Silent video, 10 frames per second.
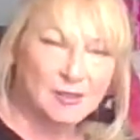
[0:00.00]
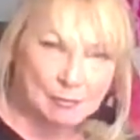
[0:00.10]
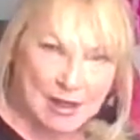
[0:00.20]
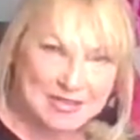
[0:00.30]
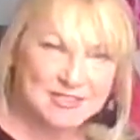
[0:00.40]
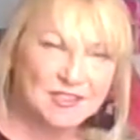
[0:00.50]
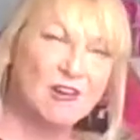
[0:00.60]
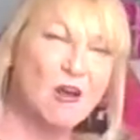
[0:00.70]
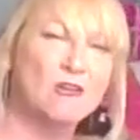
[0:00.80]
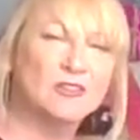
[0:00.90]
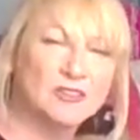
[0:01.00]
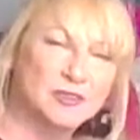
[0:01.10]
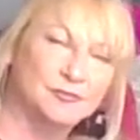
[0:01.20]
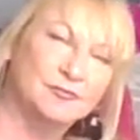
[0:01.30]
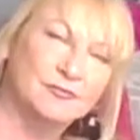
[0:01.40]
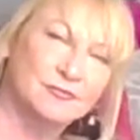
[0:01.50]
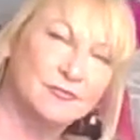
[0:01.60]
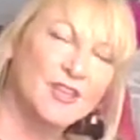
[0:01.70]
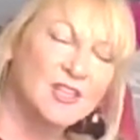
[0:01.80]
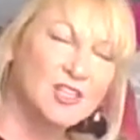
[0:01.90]
pass it along,
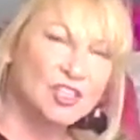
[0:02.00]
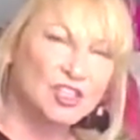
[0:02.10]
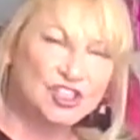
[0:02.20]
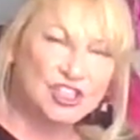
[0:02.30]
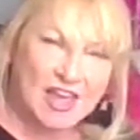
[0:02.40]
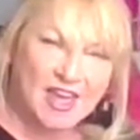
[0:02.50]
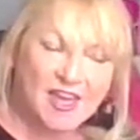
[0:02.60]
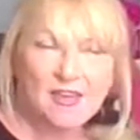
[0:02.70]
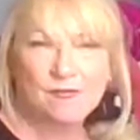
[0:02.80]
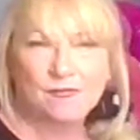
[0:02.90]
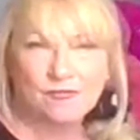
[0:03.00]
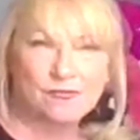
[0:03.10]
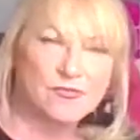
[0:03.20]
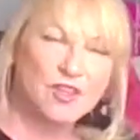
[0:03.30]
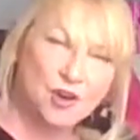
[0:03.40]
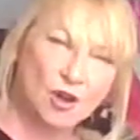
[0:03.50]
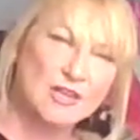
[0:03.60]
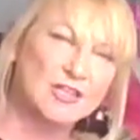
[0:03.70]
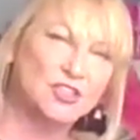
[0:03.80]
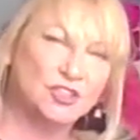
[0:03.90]
share the
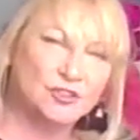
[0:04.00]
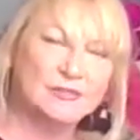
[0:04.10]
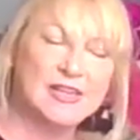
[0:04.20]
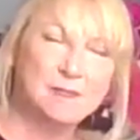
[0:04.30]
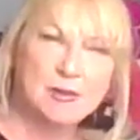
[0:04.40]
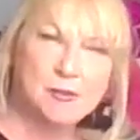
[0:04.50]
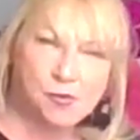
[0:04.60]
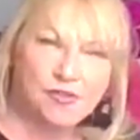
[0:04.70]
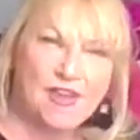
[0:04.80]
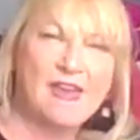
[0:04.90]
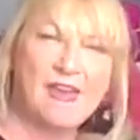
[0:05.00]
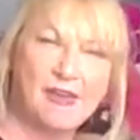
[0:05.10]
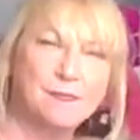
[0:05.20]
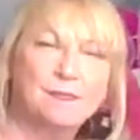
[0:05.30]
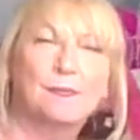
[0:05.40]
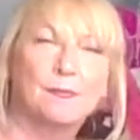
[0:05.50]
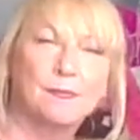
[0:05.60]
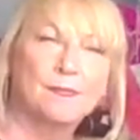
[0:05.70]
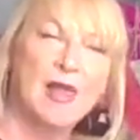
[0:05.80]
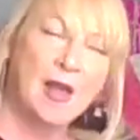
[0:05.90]
knowledge, get people there,
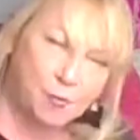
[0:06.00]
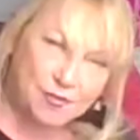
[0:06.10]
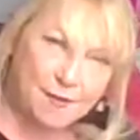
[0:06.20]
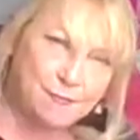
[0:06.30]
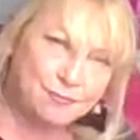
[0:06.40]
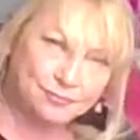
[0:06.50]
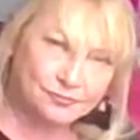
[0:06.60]
help them.